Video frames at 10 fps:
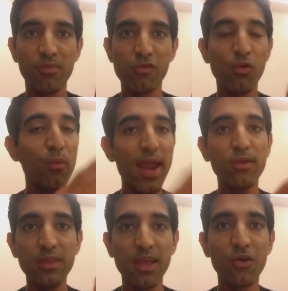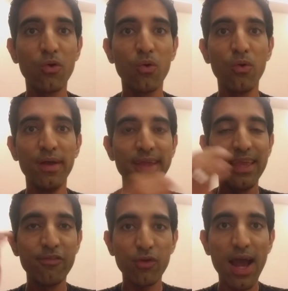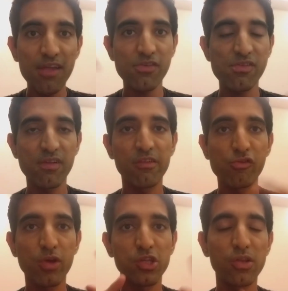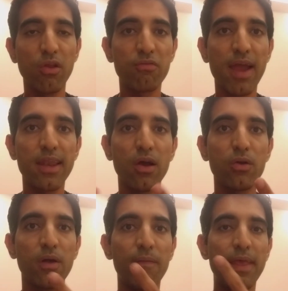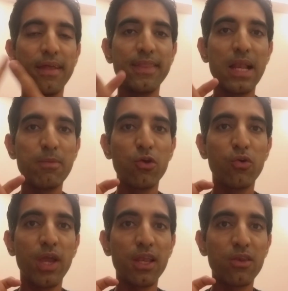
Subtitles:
So where do they go? If you ask yourself this question, you'll find out they'll be going